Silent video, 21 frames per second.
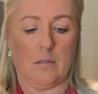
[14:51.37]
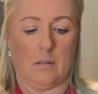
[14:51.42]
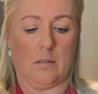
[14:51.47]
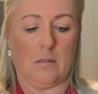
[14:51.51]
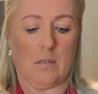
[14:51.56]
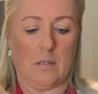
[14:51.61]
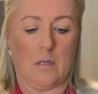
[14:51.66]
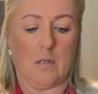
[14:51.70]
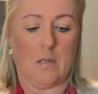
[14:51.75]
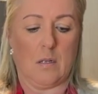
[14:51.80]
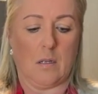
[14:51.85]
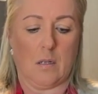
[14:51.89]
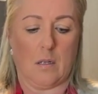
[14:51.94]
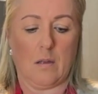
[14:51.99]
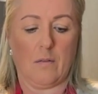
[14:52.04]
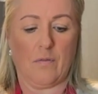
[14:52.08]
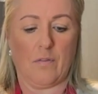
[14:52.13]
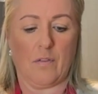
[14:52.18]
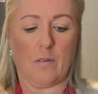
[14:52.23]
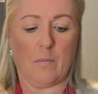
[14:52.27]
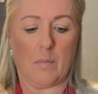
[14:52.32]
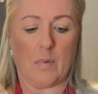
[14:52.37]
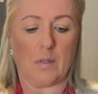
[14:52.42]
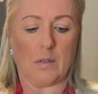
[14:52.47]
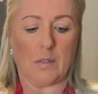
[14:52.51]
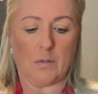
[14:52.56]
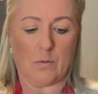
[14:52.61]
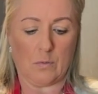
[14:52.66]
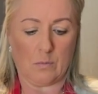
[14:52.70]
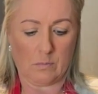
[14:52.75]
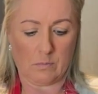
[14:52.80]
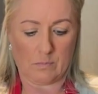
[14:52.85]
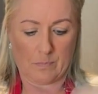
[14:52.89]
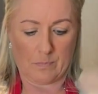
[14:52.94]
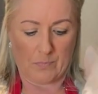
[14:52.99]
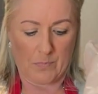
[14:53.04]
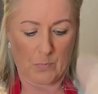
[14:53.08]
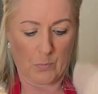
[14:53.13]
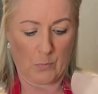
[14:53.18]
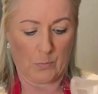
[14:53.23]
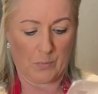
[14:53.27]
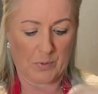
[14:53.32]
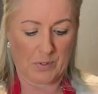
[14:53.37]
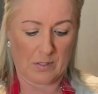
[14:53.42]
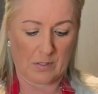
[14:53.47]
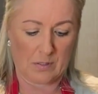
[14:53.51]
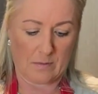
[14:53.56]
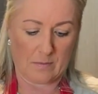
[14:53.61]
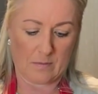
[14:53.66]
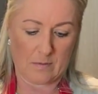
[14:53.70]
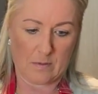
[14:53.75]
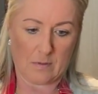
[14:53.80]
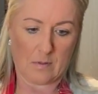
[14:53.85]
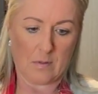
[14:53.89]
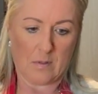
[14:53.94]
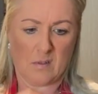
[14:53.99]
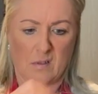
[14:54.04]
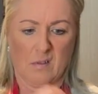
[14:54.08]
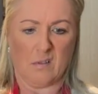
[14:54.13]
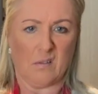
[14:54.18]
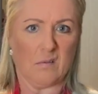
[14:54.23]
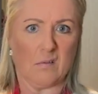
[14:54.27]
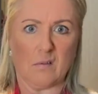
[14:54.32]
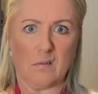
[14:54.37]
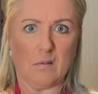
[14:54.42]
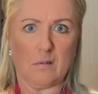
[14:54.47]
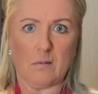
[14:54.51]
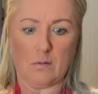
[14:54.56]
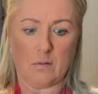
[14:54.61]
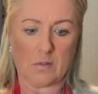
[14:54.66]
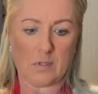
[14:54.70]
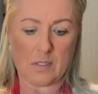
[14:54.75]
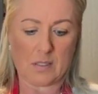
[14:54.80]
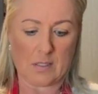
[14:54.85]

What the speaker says: So we don't have to overdo it. I'm just going to give it a little trickle,